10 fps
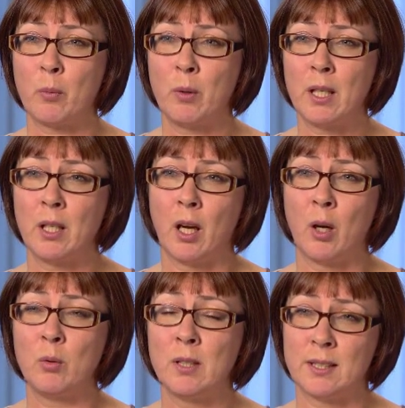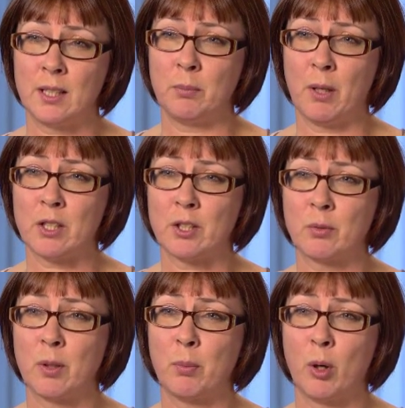We only see
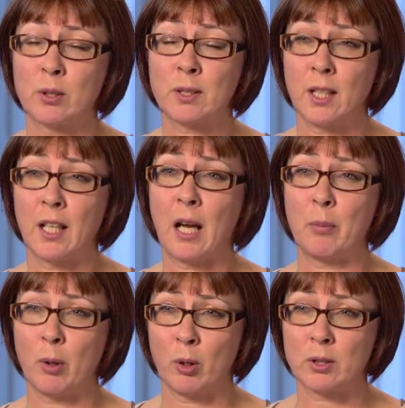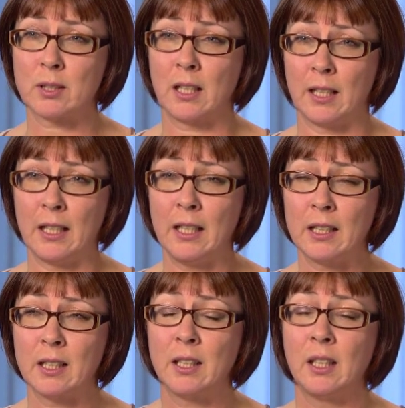patients with PoTs in our PoTs
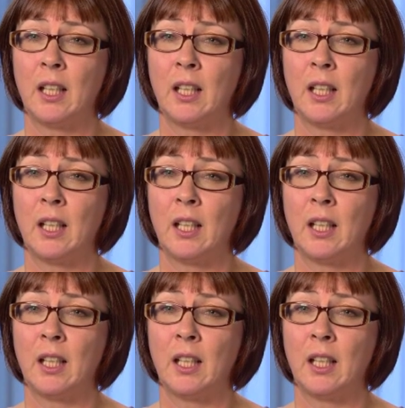clinic.